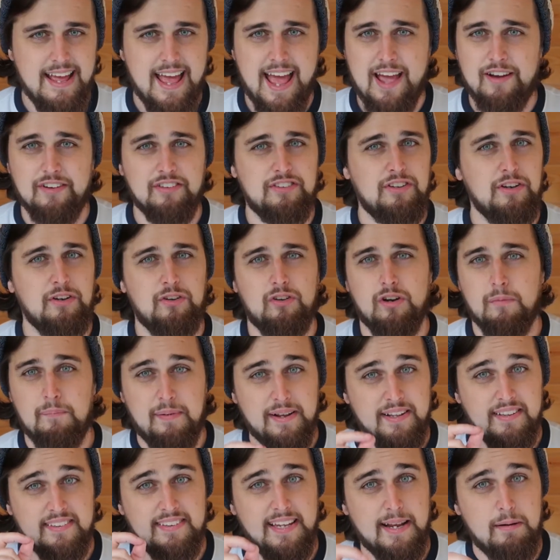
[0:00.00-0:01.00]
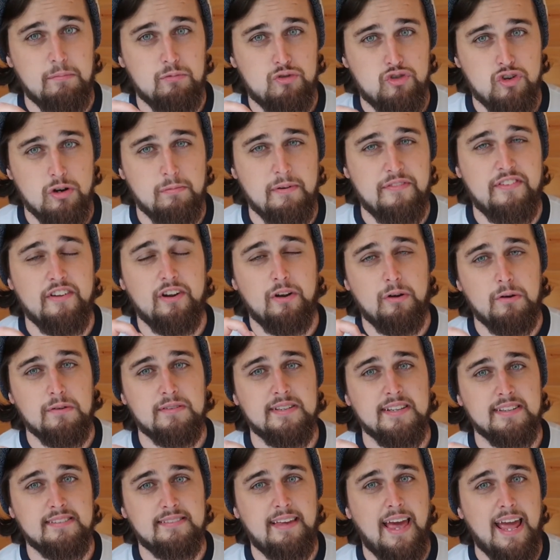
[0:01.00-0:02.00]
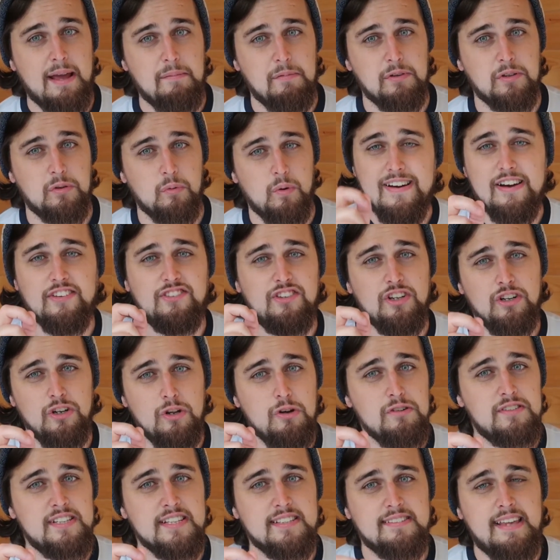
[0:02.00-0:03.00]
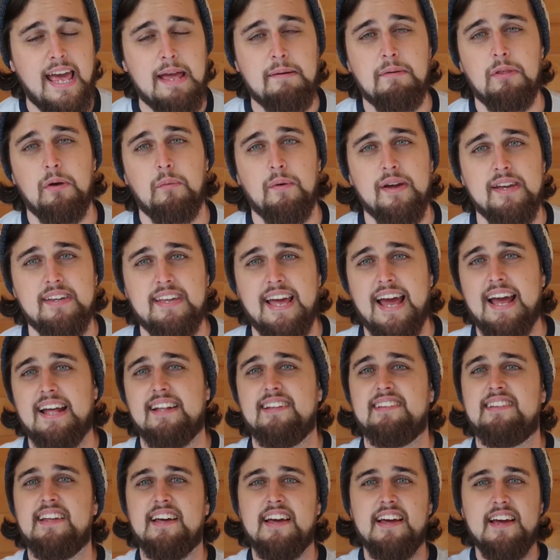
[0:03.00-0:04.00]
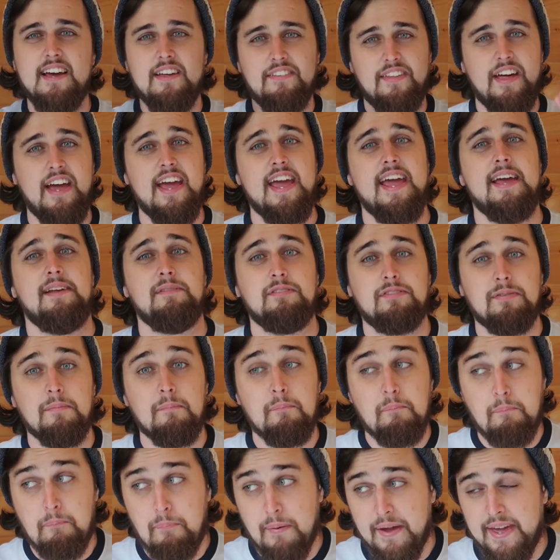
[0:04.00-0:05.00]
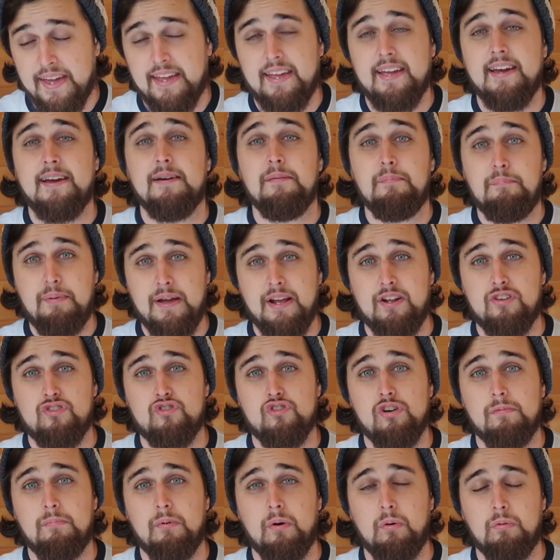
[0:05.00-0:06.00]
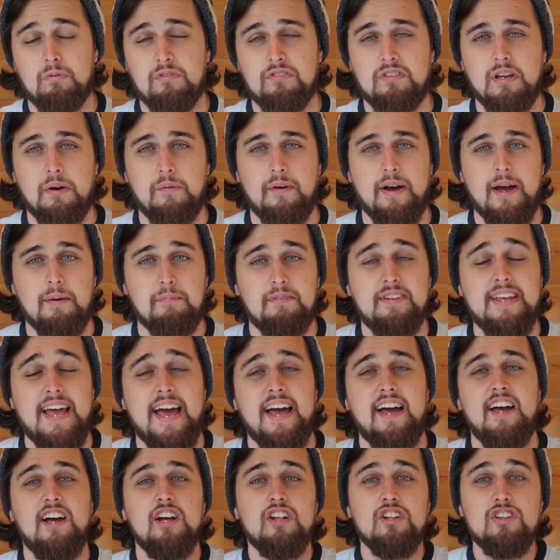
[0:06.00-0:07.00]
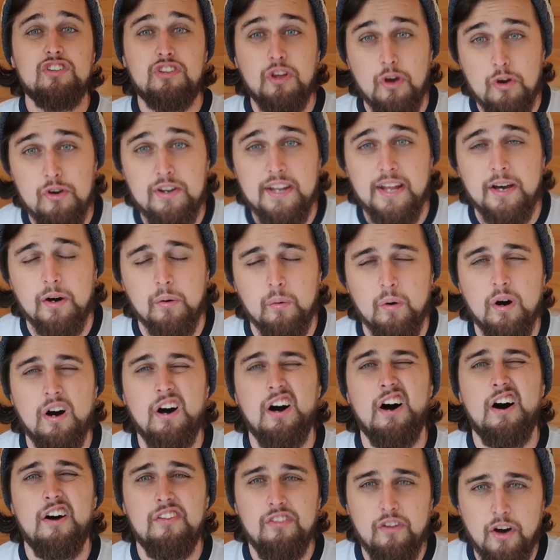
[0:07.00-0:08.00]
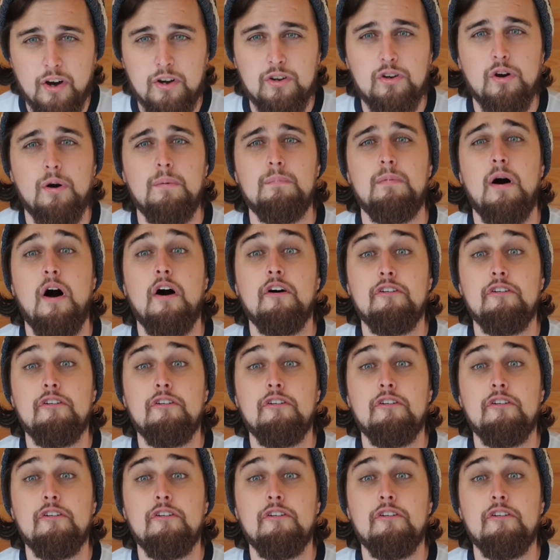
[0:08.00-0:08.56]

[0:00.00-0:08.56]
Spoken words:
Everton could be in deep trouble if they lose this game as well. If Everton lose this game at the weekend, they're in some big, big trouble. So, yeah, 2-0 Nottingham